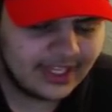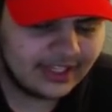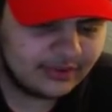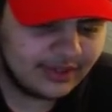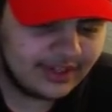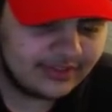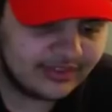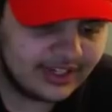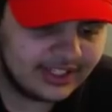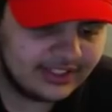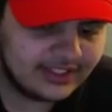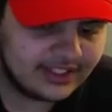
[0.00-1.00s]
And quite
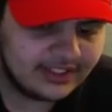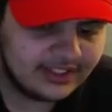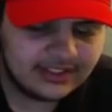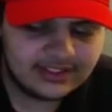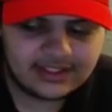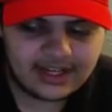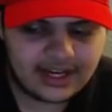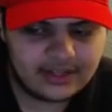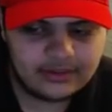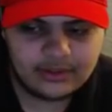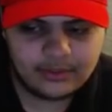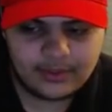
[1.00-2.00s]
frankly, I
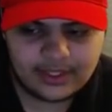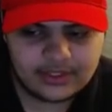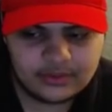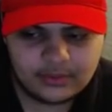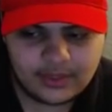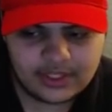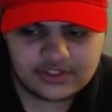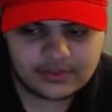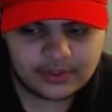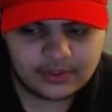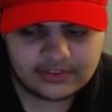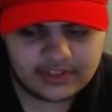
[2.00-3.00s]
don't know why you would watch
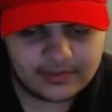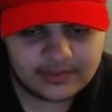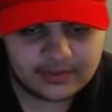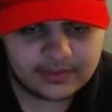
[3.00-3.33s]
Jamarl Thomas.